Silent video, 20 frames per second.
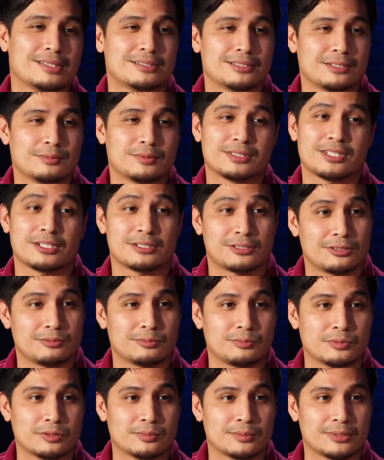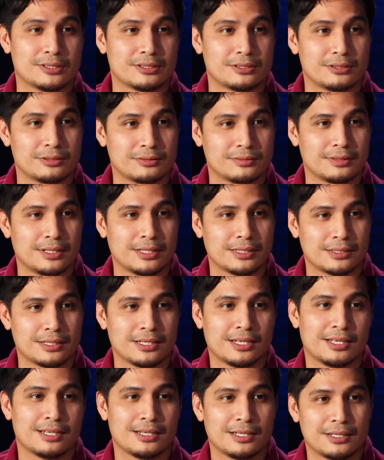Simmons. There's some rumors of like
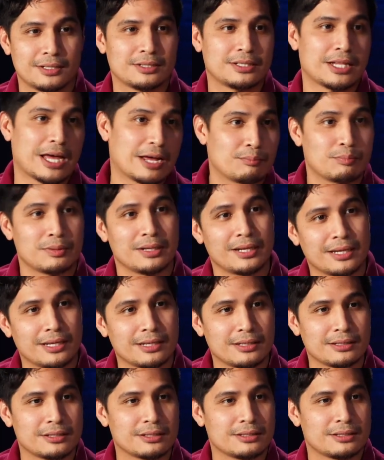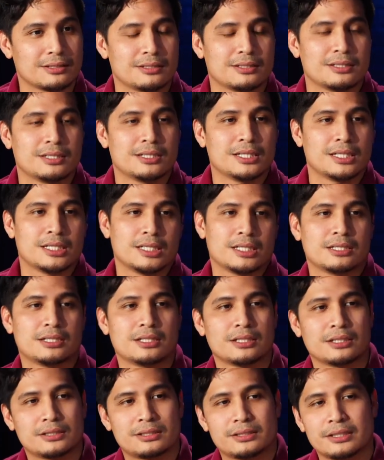yeah, not play the
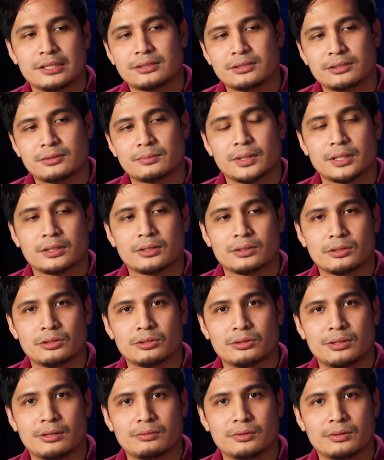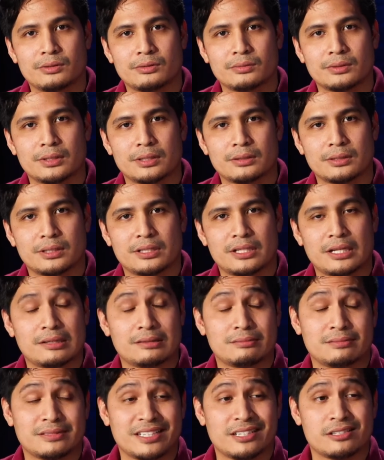the season, but you never know with
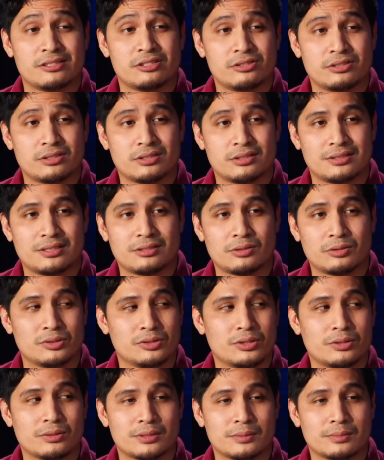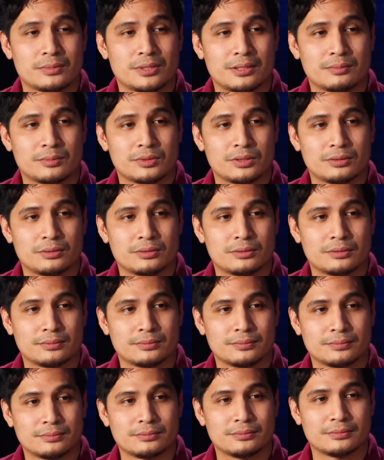that. Knee injury is no joke sometimes. So. No, it
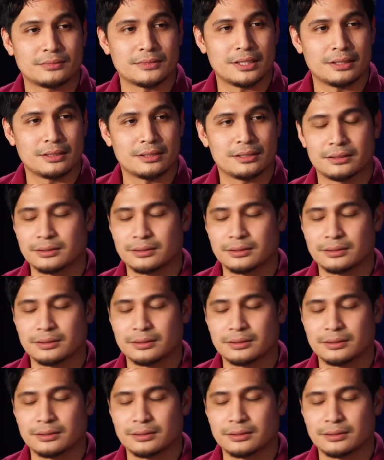isn't. Okay.